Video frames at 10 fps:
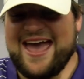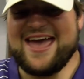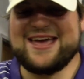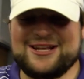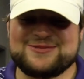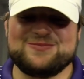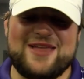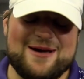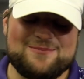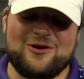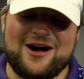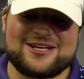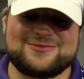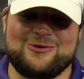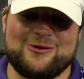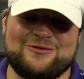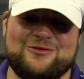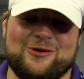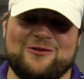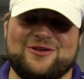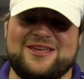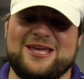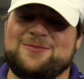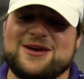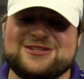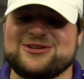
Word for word: It, it's that block's more for if we keep it.